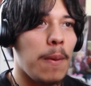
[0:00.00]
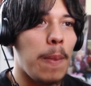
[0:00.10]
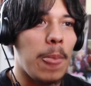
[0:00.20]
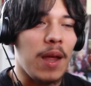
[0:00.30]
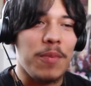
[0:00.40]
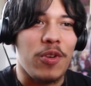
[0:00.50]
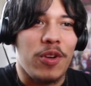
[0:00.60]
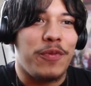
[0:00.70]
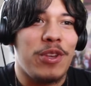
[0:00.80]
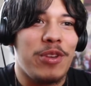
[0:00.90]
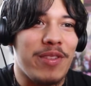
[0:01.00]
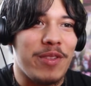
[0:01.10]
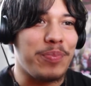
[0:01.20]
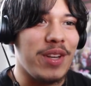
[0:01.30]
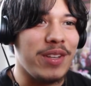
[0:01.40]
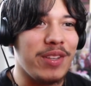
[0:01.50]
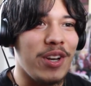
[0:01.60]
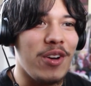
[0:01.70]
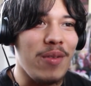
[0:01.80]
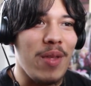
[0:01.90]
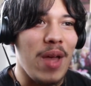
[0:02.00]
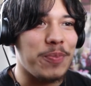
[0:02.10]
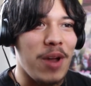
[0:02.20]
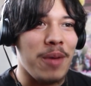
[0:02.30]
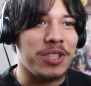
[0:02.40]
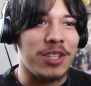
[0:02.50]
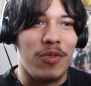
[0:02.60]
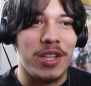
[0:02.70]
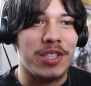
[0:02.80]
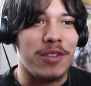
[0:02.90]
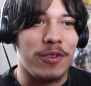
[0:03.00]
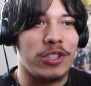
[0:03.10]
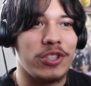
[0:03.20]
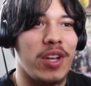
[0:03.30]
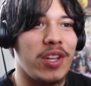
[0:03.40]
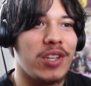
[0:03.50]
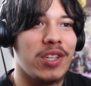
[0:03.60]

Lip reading: I'm so confused, but, you know, I probably should have watched the first trailer.